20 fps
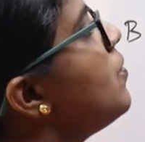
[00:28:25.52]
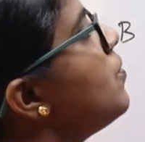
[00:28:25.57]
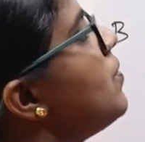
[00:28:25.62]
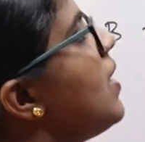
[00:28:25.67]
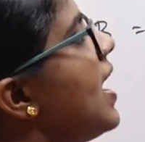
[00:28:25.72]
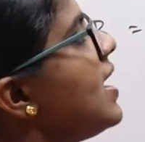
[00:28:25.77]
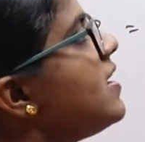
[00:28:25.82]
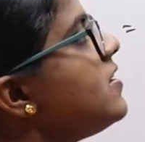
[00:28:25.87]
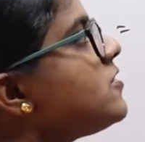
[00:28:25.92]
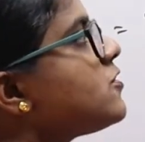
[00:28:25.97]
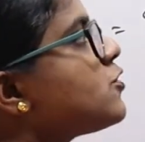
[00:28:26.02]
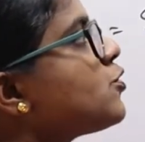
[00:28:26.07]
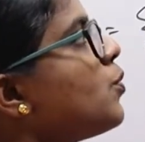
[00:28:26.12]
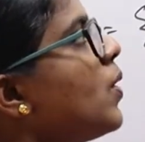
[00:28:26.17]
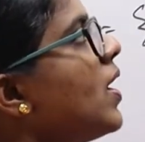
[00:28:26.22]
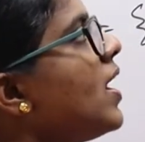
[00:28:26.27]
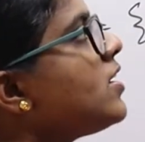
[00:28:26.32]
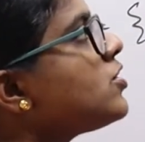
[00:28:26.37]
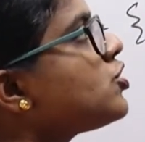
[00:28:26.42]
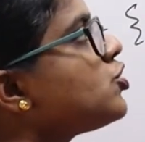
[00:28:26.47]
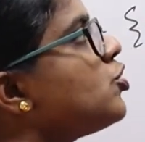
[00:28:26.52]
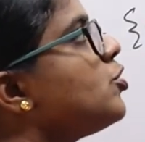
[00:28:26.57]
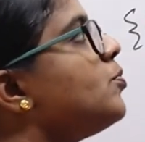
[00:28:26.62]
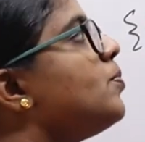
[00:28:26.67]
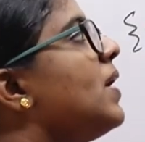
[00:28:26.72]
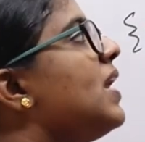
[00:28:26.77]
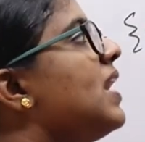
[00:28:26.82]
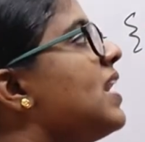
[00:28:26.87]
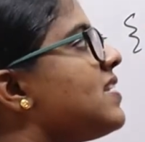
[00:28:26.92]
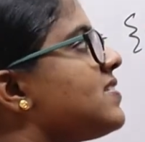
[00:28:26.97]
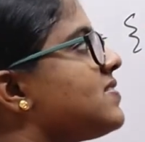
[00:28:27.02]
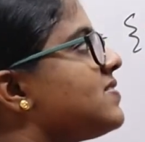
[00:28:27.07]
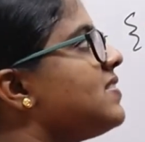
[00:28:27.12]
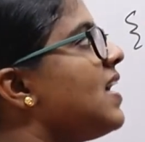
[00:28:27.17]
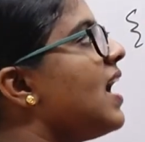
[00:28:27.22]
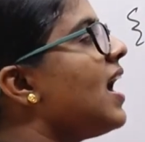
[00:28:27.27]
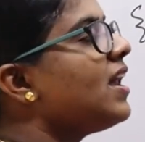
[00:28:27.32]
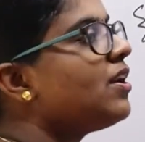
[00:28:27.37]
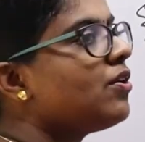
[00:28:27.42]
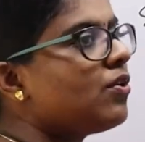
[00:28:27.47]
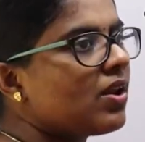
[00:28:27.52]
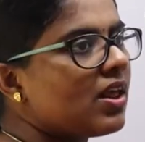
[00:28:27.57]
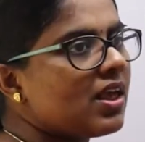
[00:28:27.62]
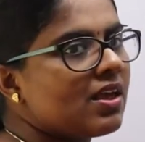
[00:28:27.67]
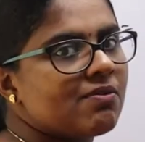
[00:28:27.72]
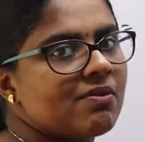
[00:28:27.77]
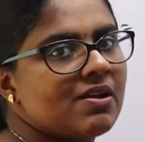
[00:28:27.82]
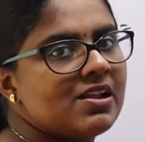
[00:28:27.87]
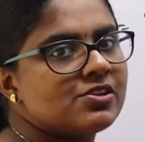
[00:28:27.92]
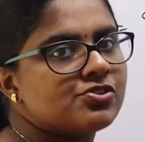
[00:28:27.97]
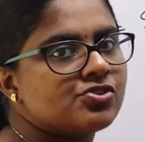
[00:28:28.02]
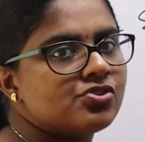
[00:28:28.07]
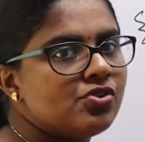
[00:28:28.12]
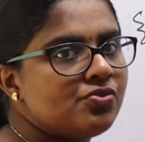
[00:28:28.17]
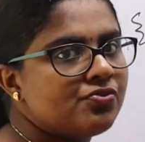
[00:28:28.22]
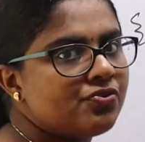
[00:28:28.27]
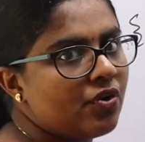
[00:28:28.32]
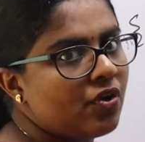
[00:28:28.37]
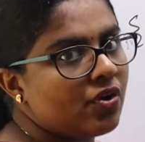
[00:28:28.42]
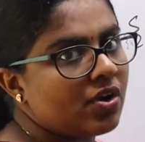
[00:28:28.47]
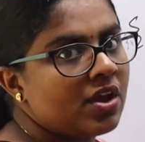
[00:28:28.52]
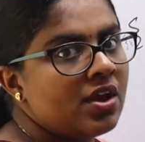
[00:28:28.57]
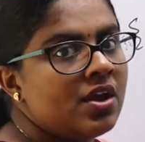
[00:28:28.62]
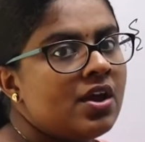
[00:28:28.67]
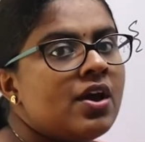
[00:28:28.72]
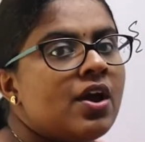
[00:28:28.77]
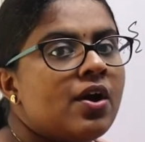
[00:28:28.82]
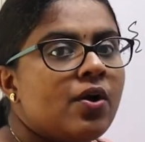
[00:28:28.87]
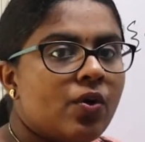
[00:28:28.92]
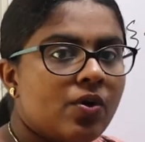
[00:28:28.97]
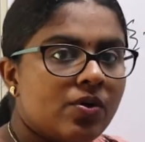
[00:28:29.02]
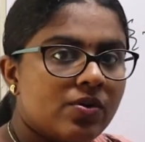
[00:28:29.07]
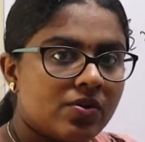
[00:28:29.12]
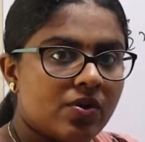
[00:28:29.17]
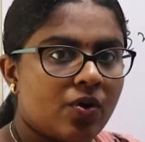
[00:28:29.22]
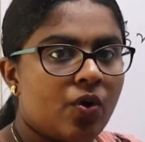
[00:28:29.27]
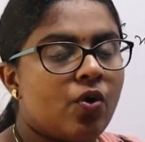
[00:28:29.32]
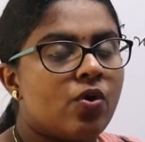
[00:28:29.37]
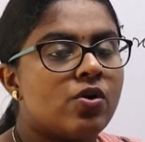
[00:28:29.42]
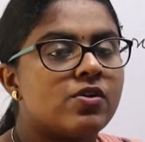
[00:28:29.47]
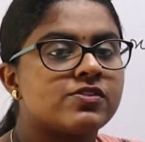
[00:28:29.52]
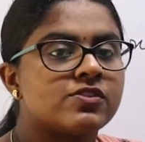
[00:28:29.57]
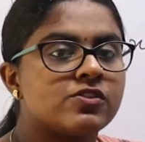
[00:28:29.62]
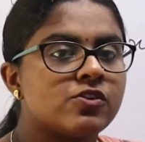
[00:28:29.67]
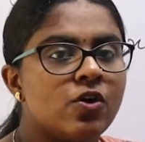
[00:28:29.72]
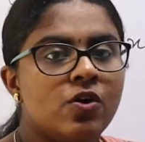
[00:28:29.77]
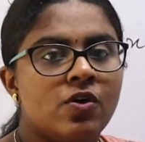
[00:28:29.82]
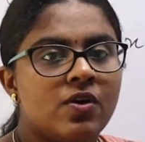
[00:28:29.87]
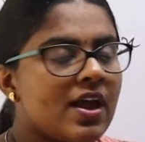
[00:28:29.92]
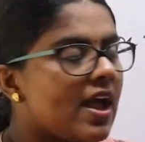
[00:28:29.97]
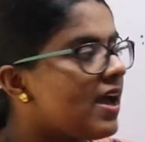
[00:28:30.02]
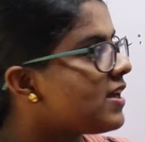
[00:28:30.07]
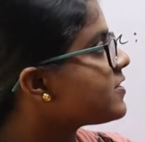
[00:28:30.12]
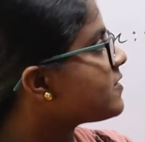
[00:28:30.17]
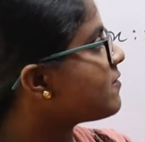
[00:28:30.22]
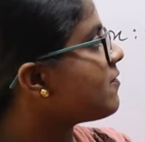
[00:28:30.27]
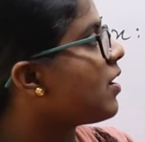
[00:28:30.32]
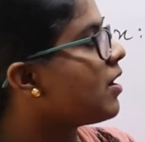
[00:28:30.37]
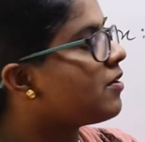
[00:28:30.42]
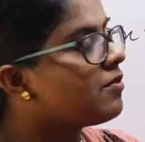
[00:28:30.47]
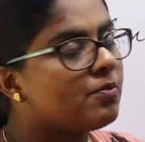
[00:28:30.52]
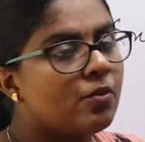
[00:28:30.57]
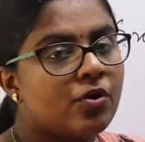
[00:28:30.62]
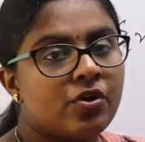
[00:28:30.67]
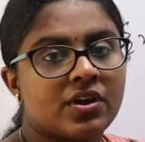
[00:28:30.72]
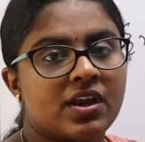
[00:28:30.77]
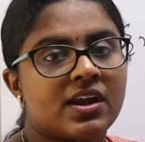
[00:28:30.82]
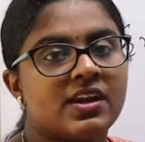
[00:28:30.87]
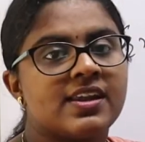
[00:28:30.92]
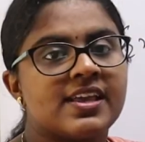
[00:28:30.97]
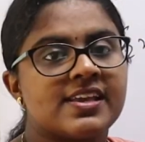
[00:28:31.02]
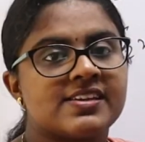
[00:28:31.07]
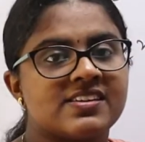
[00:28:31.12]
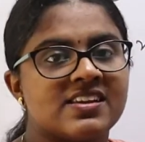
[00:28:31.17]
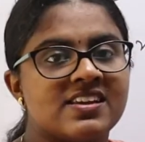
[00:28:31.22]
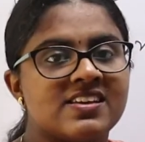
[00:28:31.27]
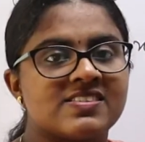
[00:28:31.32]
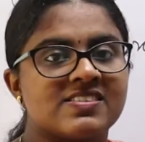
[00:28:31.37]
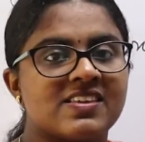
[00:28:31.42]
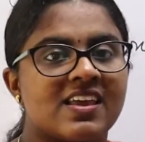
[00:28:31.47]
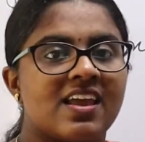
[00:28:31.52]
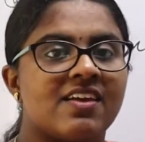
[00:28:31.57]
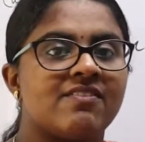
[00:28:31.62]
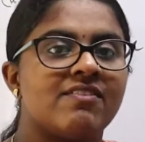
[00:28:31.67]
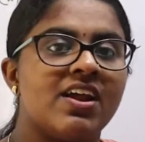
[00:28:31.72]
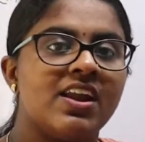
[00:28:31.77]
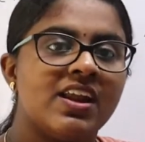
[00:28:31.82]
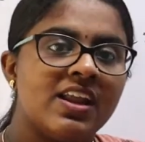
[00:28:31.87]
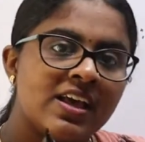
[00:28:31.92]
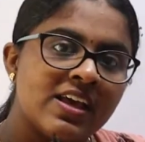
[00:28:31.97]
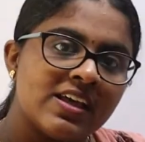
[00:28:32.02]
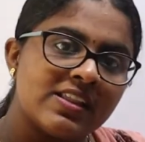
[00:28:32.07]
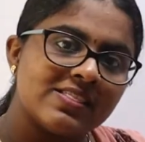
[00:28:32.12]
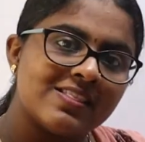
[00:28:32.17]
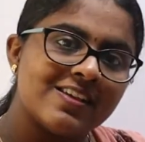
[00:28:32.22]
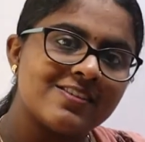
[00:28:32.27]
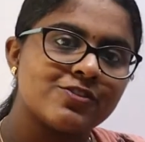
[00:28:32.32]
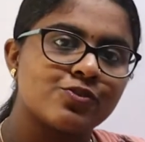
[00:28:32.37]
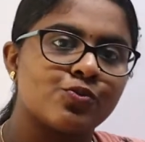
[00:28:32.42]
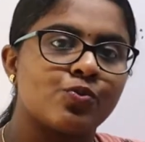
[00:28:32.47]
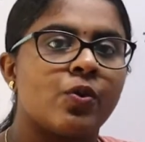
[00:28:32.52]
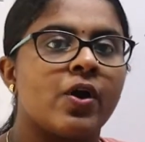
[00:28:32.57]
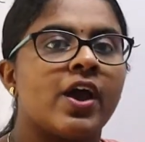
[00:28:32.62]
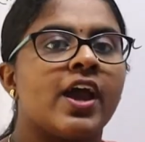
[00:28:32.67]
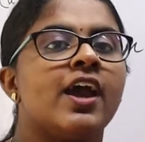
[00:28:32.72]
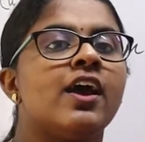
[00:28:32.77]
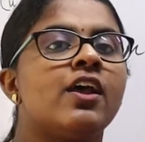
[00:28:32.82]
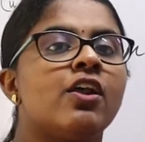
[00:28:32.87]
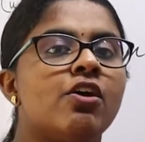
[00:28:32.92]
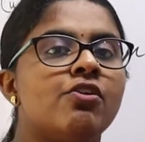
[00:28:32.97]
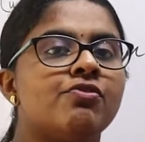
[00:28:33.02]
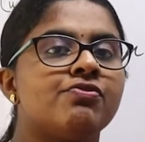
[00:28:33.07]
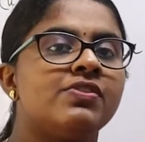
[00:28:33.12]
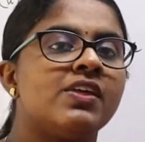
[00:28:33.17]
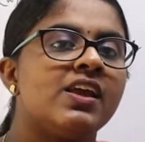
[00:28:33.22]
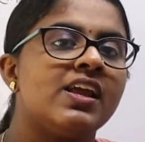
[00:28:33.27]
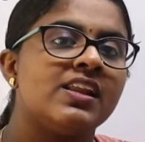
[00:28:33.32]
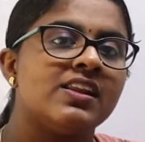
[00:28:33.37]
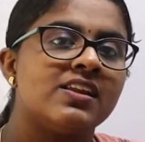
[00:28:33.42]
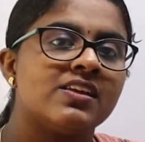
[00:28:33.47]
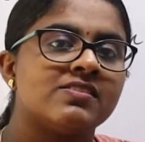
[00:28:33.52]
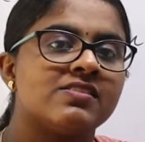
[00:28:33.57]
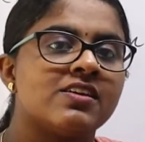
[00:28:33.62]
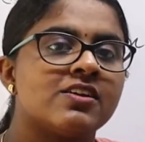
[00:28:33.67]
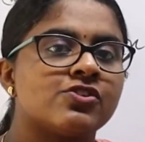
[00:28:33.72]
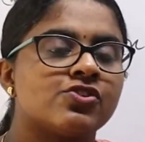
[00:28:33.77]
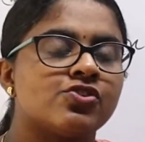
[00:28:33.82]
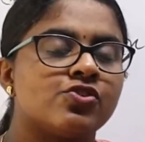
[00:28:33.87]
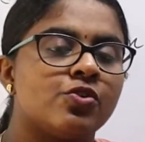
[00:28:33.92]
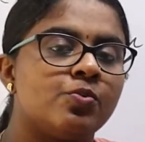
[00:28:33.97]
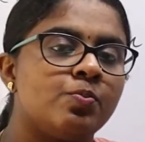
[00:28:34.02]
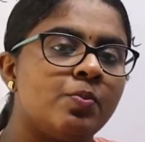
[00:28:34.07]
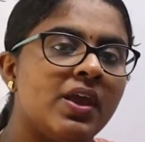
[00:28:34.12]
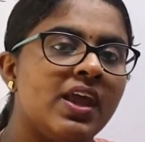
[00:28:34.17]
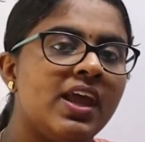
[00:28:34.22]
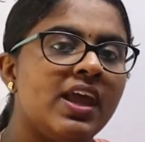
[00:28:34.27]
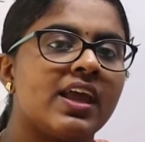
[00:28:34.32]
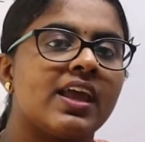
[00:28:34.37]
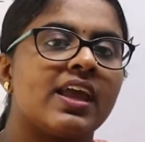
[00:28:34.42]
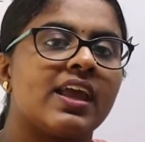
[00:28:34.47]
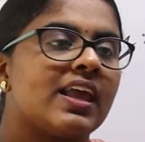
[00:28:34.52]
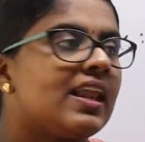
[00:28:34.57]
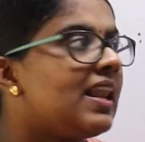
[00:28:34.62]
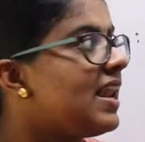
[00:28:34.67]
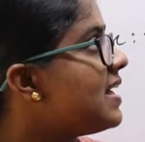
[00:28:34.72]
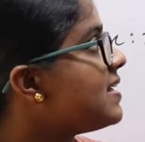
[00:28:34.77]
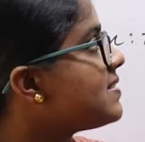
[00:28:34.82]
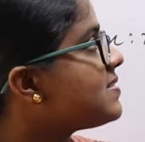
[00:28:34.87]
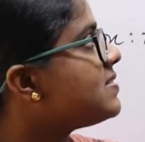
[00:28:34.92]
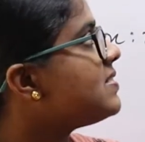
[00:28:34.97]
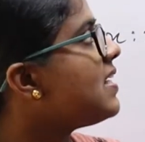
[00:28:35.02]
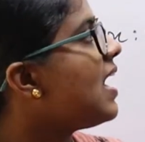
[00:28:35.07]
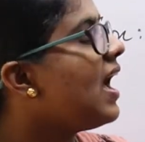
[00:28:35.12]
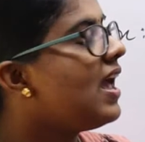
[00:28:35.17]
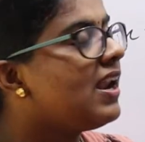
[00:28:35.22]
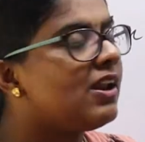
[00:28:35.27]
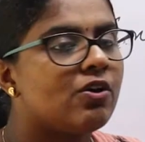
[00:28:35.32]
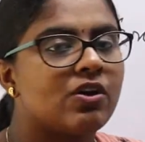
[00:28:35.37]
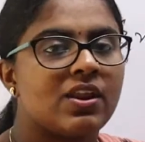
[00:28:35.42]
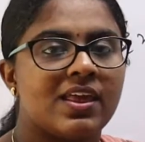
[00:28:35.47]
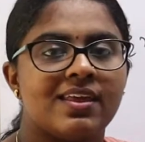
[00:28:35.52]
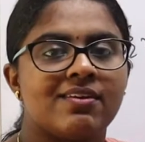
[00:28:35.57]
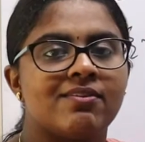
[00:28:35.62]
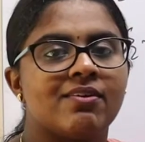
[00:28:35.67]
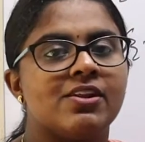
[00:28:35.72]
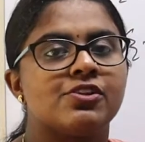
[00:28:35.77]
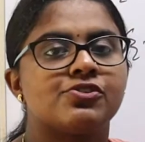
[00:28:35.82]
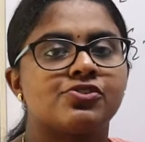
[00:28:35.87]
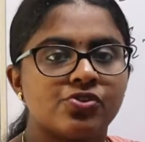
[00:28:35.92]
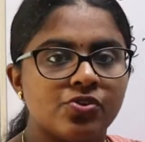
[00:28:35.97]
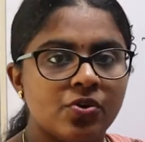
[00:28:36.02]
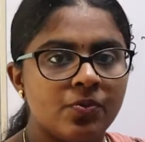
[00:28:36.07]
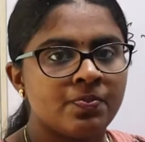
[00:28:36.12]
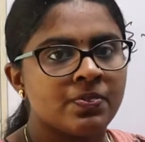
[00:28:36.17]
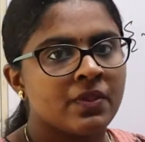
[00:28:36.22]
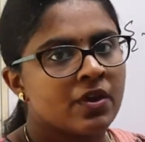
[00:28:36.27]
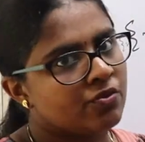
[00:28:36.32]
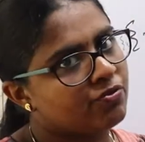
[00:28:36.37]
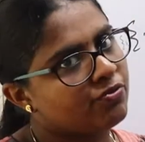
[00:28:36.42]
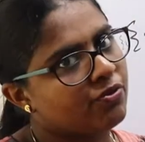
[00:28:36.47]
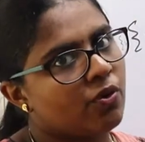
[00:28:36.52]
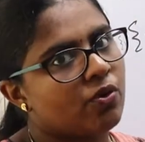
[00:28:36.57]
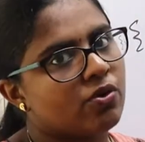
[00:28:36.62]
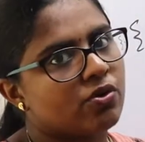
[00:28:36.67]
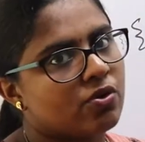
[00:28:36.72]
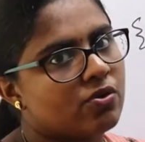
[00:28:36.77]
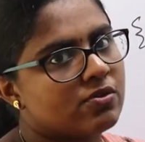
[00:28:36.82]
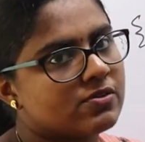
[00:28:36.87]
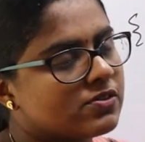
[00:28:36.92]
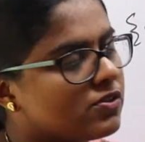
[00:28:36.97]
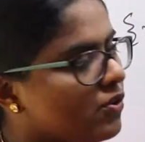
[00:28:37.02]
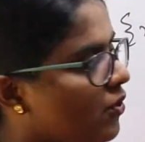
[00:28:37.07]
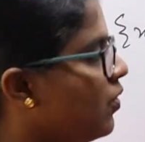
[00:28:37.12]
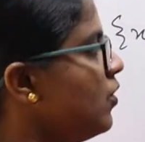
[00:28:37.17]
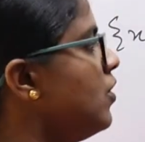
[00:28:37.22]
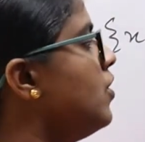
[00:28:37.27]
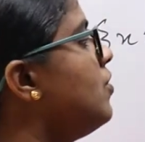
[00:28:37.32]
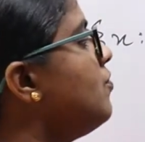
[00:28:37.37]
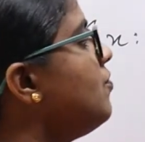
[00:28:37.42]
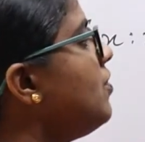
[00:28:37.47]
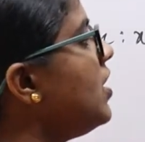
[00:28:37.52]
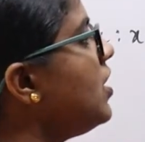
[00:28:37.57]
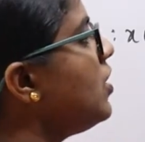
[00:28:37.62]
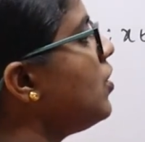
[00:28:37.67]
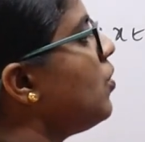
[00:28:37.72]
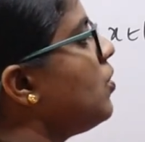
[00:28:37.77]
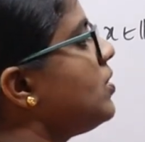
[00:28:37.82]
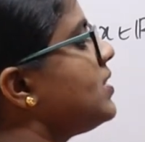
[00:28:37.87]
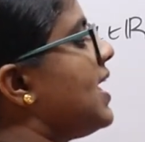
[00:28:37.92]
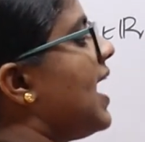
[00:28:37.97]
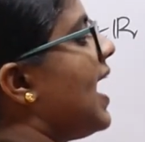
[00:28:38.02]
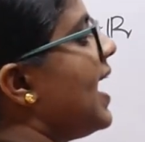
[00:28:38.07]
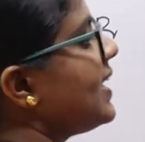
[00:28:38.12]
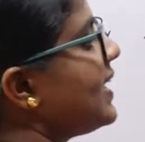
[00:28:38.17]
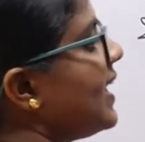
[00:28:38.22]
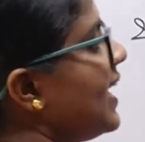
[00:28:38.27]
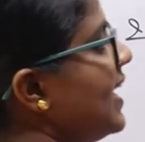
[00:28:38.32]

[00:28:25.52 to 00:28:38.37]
n square should be less than or equal to 4. Also, as one more condition is given, the square of the integer should be less than or equal to 4 also. We know that